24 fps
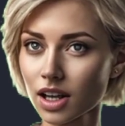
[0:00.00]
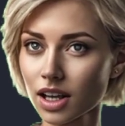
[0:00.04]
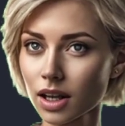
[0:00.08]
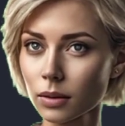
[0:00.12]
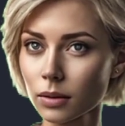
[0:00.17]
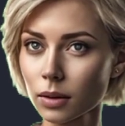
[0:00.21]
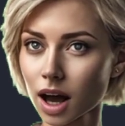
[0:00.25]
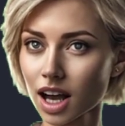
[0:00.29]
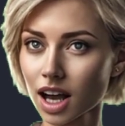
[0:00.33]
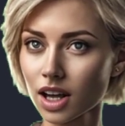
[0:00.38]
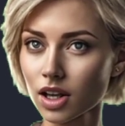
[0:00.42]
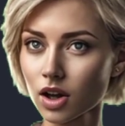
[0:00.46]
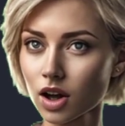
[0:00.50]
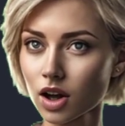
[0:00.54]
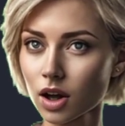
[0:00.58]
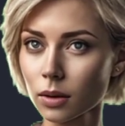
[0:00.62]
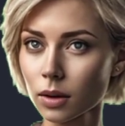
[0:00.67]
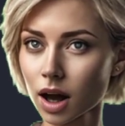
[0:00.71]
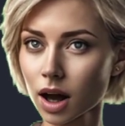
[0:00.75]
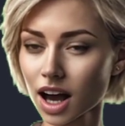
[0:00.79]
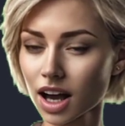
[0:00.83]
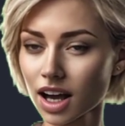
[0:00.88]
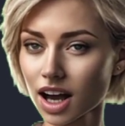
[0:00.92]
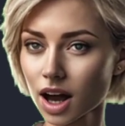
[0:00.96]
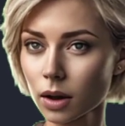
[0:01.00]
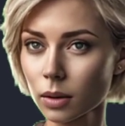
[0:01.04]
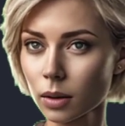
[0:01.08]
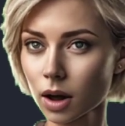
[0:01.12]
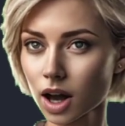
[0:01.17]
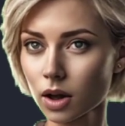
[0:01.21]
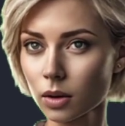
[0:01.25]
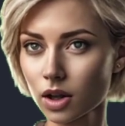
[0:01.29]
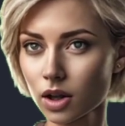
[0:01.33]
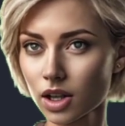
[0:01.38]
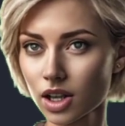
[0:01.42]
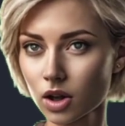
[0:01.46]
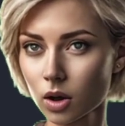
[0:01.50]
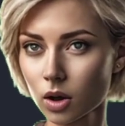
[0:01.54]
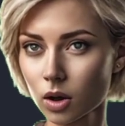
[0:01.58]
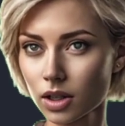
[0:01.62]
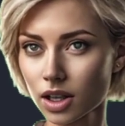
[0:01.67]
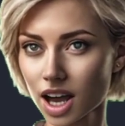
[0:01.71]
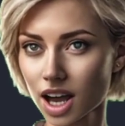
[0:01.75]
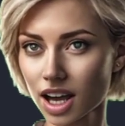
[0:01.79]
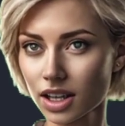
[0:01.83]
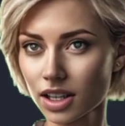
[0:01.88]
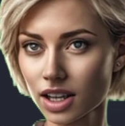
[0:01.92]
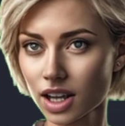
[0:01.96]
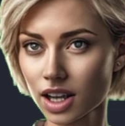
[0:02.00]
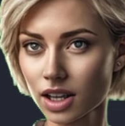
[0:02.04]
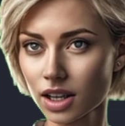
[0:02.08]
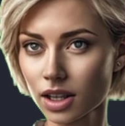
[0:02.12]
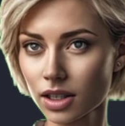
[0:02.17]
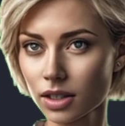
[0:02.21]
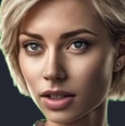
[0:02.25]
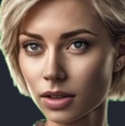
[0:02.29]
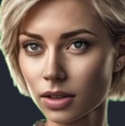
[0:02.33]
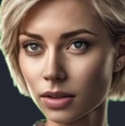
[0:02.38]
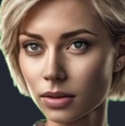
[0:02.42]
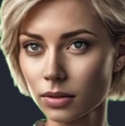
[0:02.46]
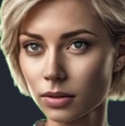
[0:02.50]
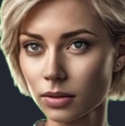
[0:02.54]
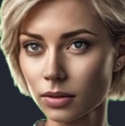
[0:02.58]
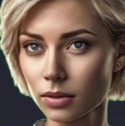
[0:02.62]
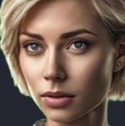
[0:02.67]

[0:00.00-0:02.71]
to mastering backup and restore techniques.